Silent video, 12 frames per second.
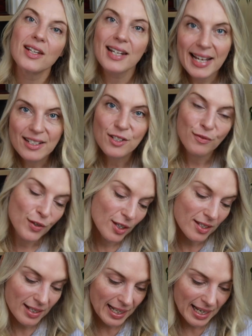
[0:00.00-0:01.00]
the next
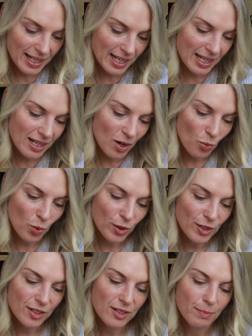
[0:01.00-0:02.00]
First Lady
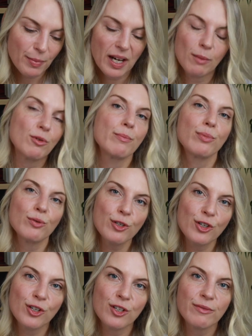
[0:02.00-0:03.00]
was Barbara
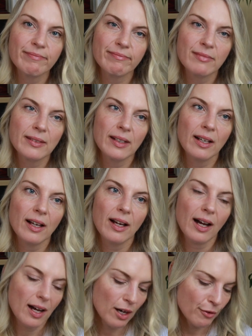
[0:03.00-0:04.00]
Bush
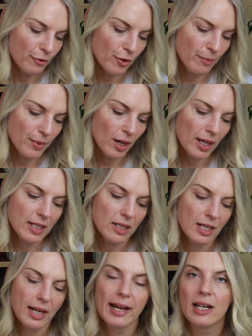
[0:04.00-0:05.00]
uh, from
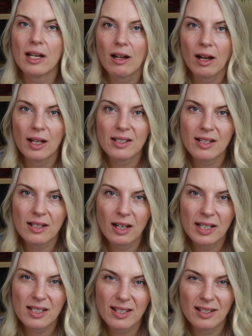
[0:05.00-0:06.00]
1989 to
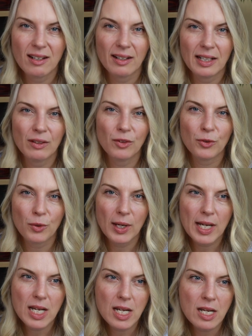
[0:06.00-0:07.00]

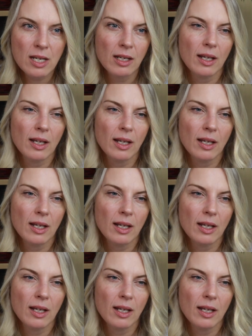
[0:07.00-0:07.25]
1993.